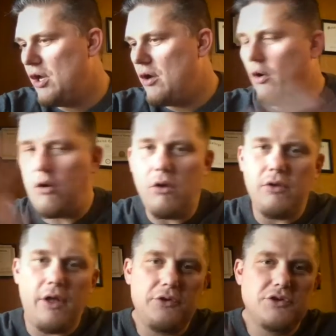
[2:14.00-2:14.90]

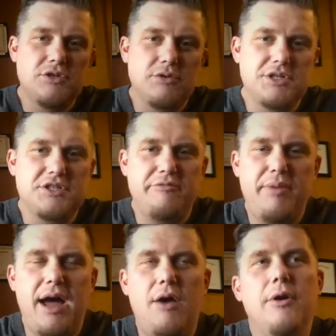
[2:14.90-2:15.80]
all other sources of
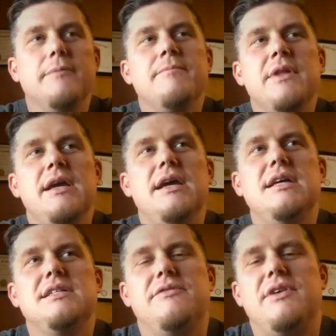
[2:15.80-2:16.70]
power, he
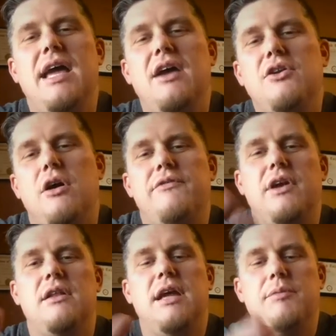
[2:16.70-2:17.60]
said if Gandalf had
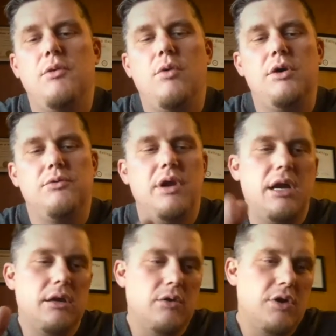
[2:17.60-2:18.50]
claimed the One
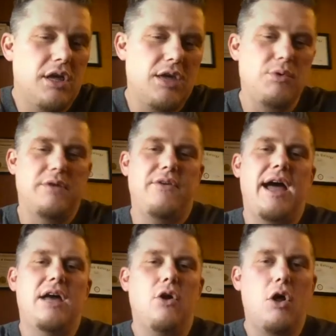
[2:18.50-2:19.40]
Ring, he would have
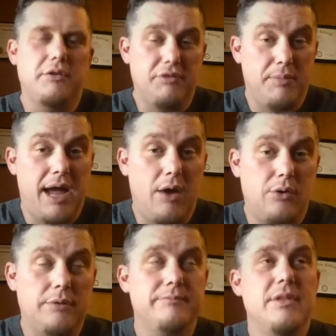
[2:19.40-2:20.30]
had all of the
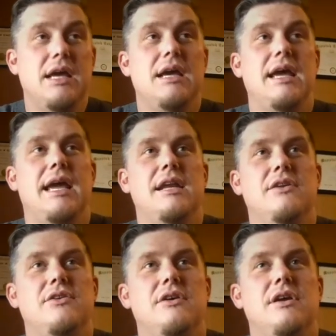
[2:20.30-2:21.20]
power, and
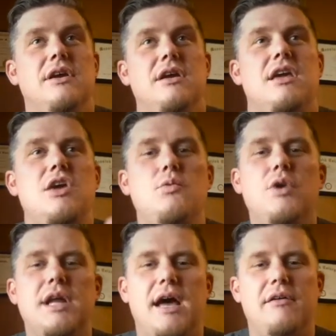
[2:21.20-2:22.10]
he
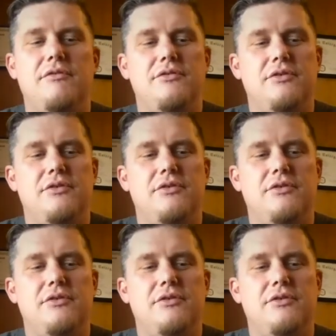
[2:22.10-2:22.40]
would have